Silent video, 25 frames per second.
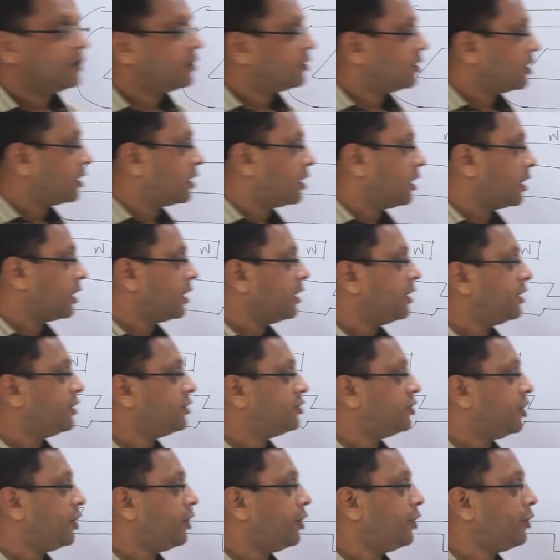the current
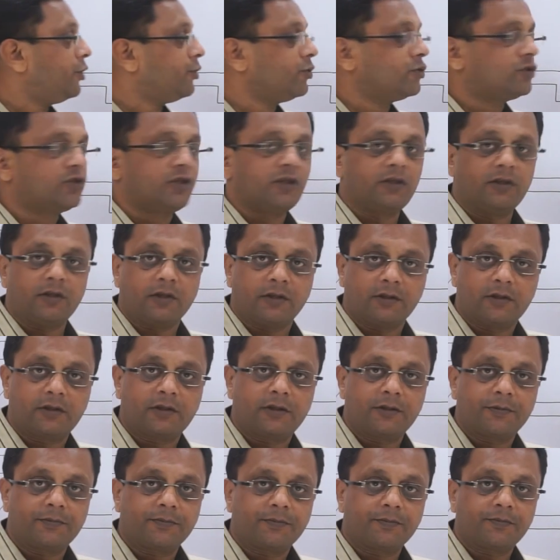is induced in this.